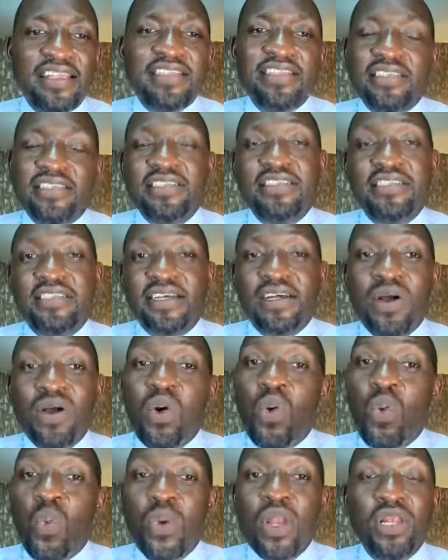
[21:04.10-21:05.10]
ginger
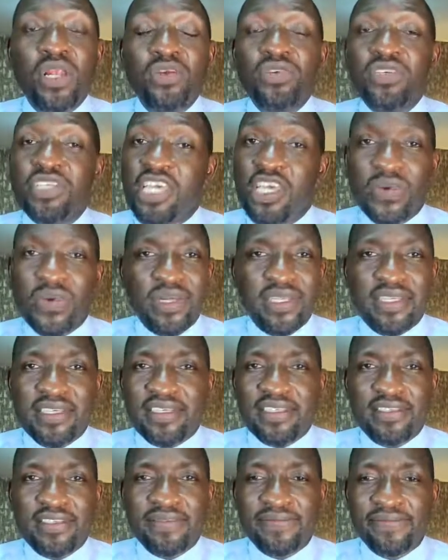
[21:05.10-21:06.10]
will not cure
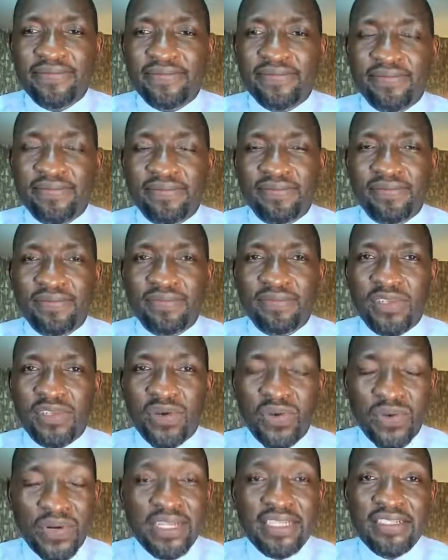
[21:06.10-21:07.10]
this.
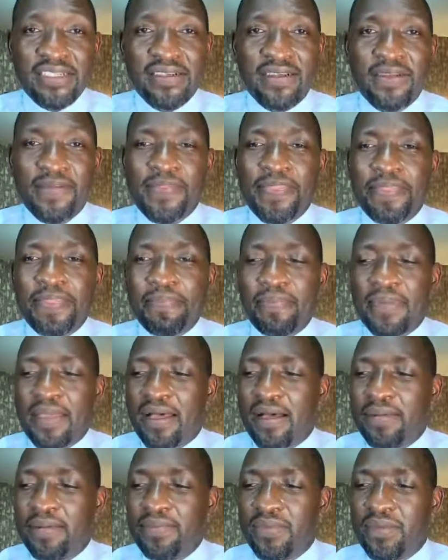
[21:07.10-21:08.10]
All right?
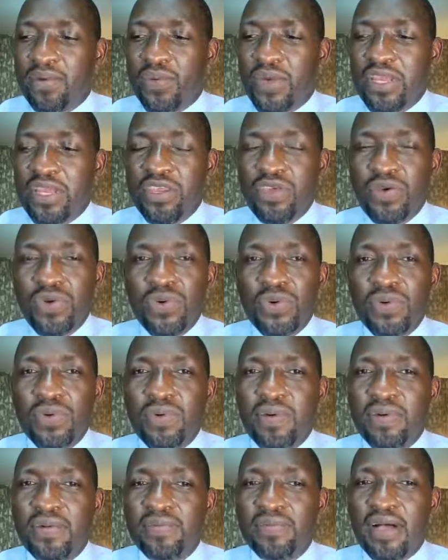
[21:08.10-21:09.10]
When you
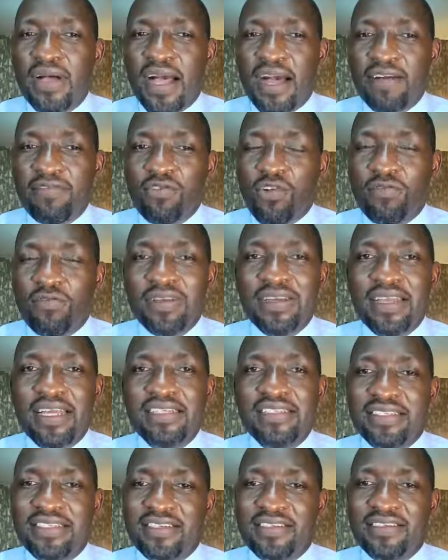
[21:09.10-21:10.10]
have
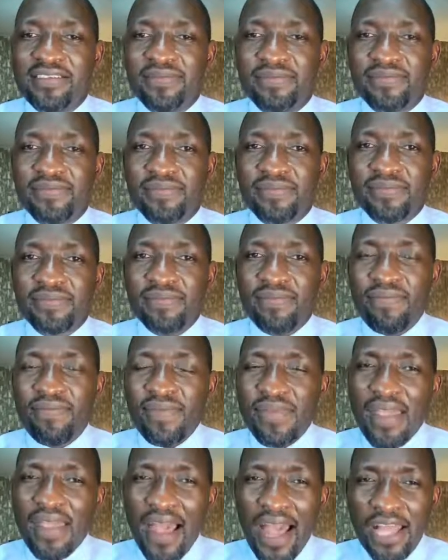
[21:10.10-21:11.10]
COVID-19
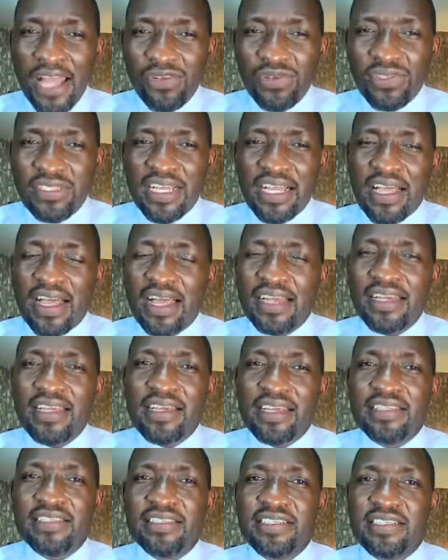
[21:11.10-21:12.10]
and you take garlic
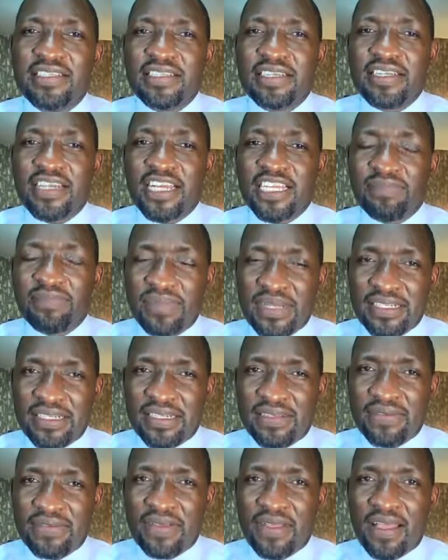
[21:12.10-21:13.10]
and ginger and get better,
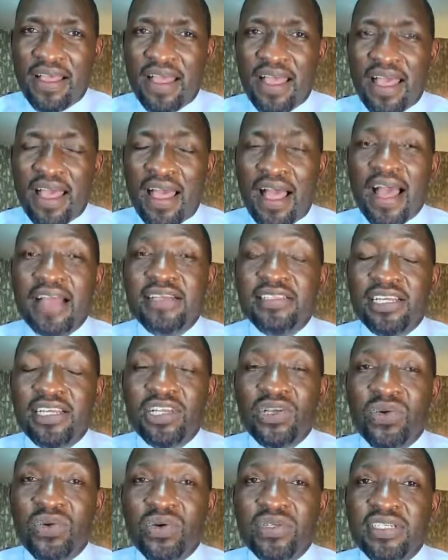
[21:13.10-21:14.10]
I tell
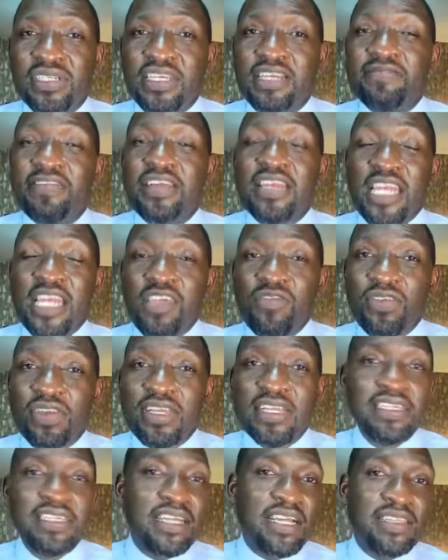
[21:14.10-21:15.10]
you what, even if you
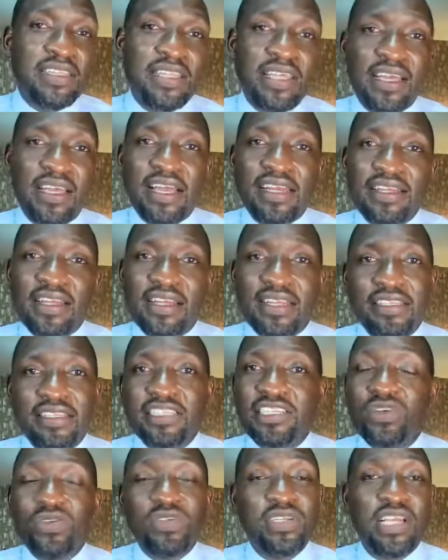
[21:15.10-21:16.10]
didn't take the garlic and
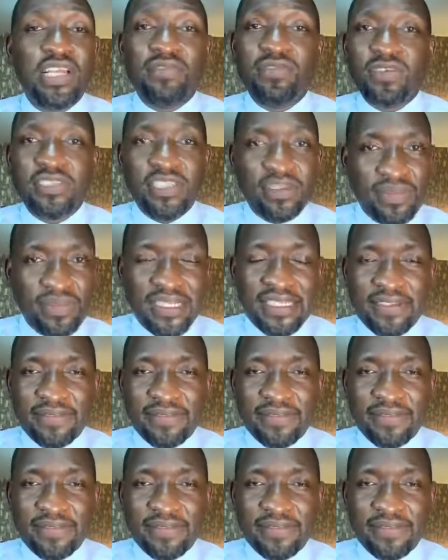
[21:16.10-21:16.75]
ginger, you will have gotten better,